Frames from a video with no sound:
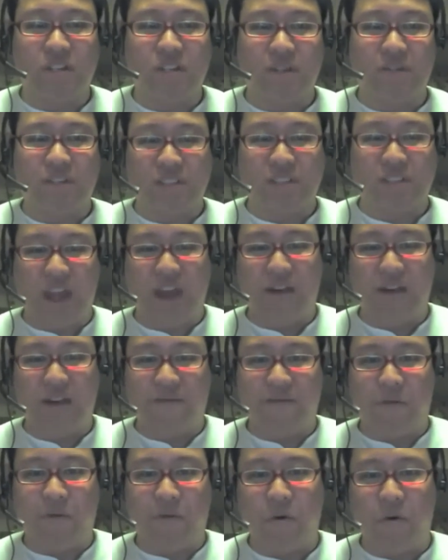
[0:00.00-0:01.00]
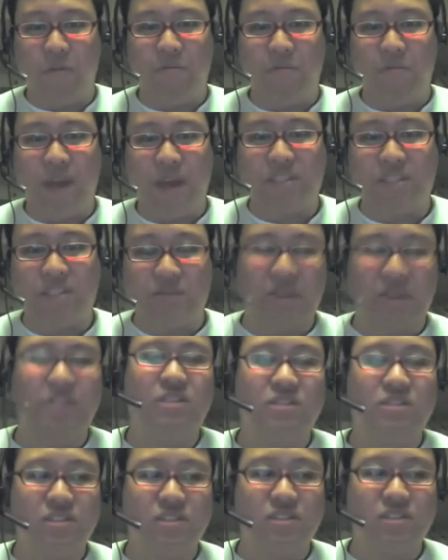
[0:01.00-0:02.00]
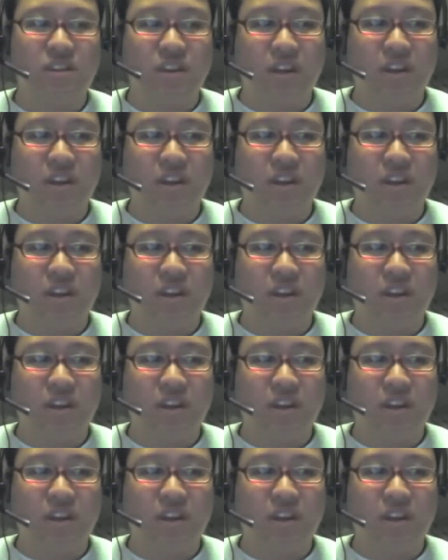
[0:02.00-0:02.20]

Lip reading: That means they have four base bids.